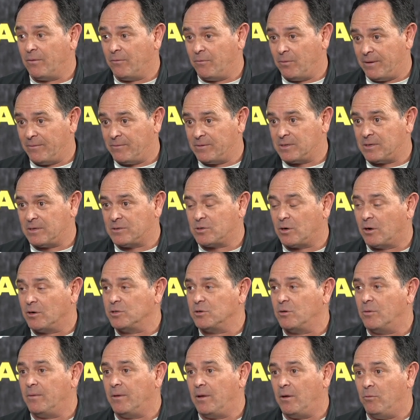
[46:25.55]
we have a
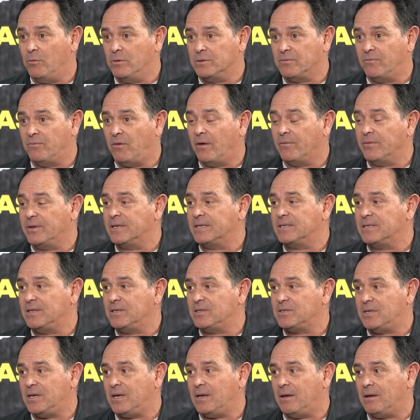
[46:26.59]
sergeant who was involved in a
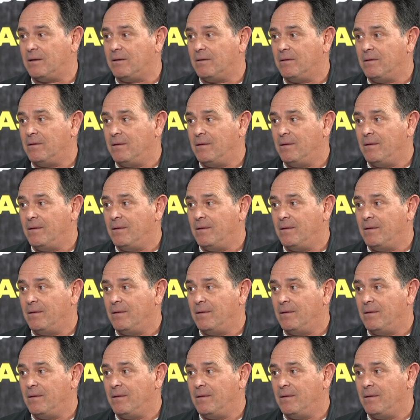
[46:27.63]
TC,